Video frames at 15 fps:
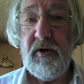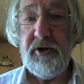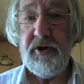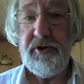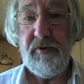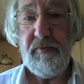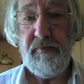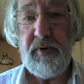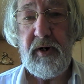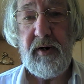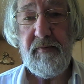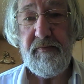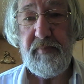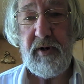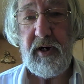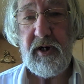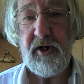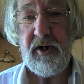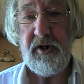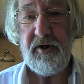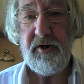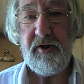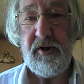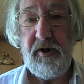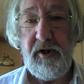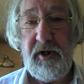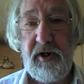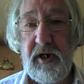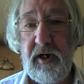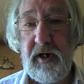jump back into
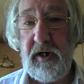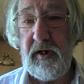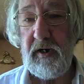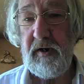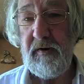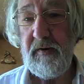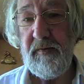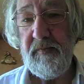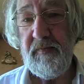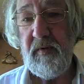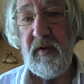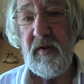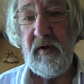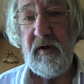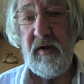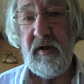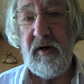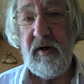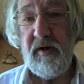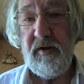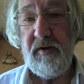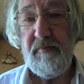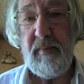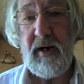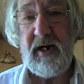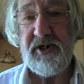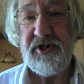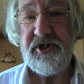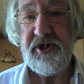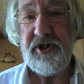the
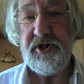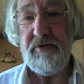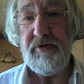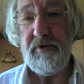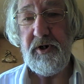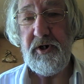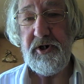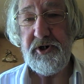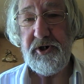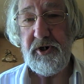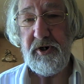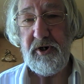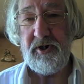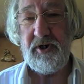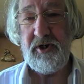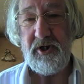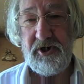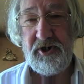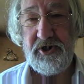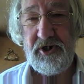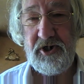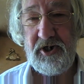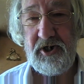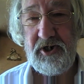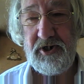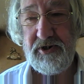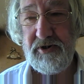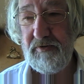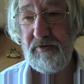mad situation these days,